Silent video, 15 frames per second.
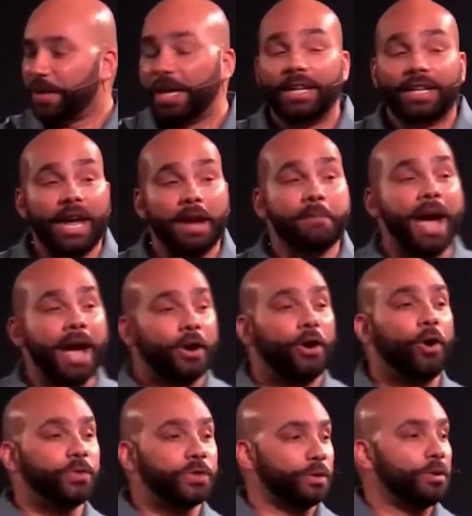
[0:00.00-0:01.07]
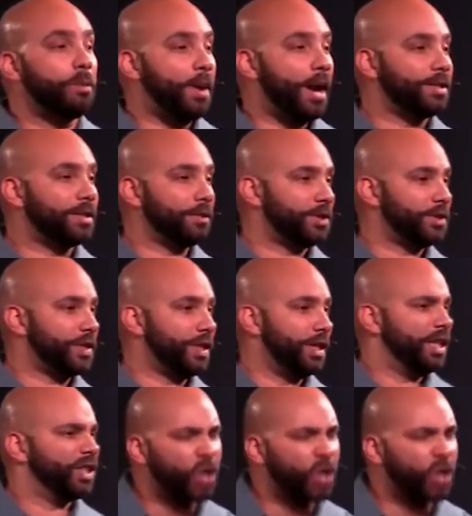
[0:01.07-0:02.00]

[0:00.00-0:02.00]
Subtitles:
He came back home to repent of his sin.